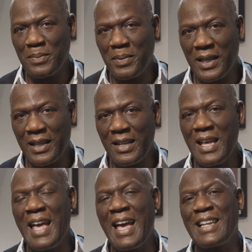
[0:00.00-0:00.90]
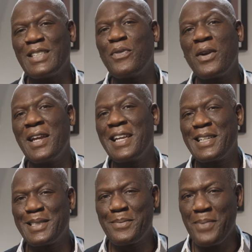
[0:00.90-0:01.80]
to be in, and it's very
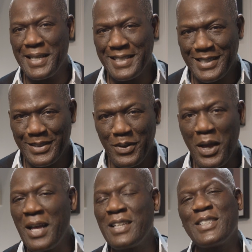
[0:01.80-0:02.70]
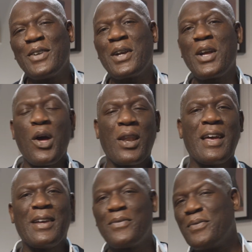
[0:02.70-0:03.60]
expensive. So I can't
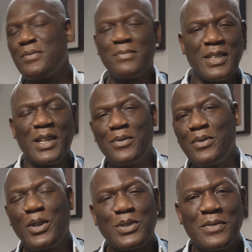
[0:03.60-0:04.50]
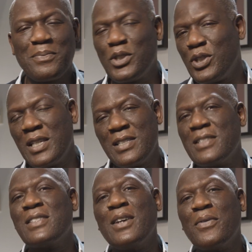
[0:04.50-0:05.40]
have, you know, lots of machines
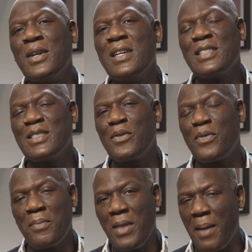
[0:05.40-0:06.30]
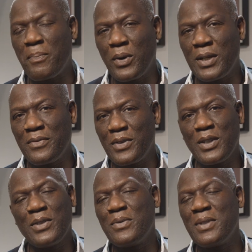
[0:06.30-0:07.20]
and stuff. So from that point of
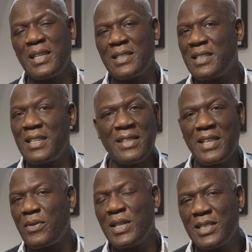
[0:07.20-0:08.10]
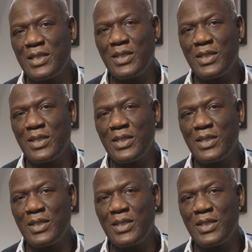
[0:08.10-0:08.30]
view, they're easy